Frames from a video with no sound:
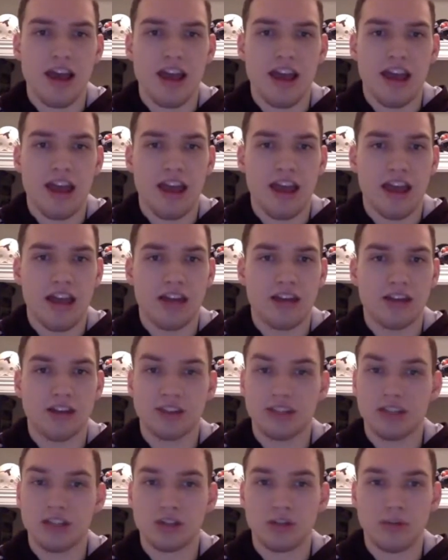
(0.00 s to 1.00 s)
and
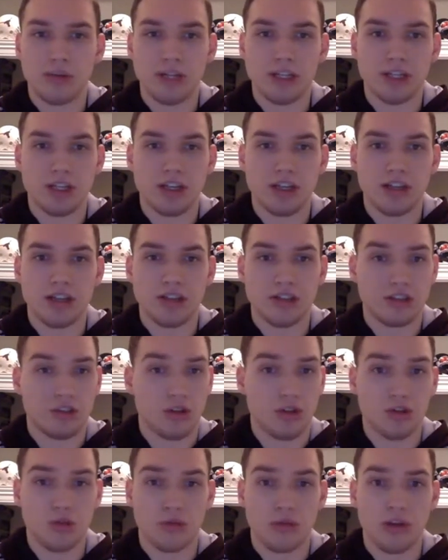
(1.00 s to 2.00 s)
Central Michigan's
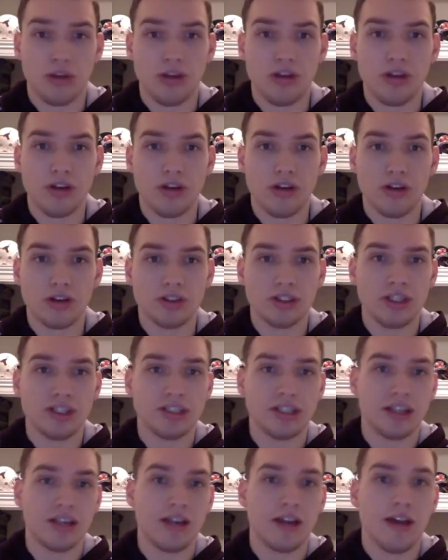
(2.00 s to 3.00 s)
looked really good all
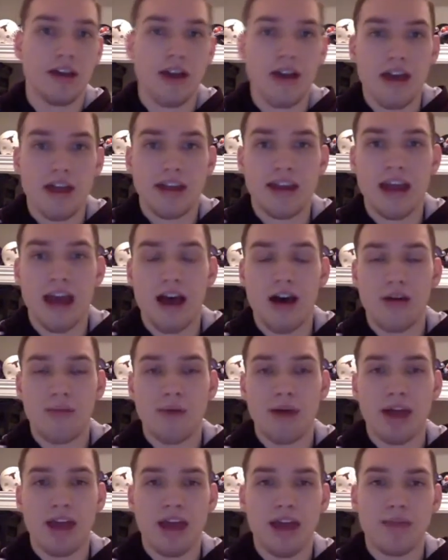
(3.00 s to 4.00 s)
season. Now,
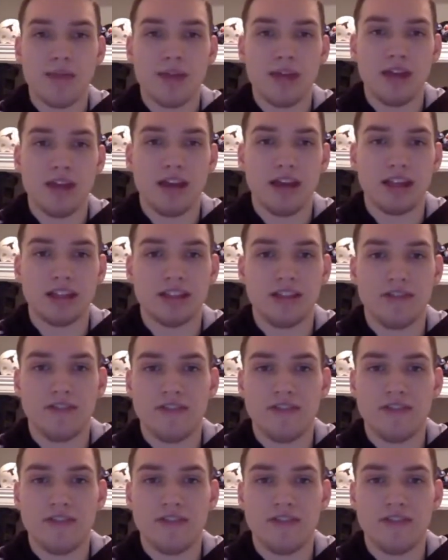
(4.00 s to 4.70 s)
Miami is a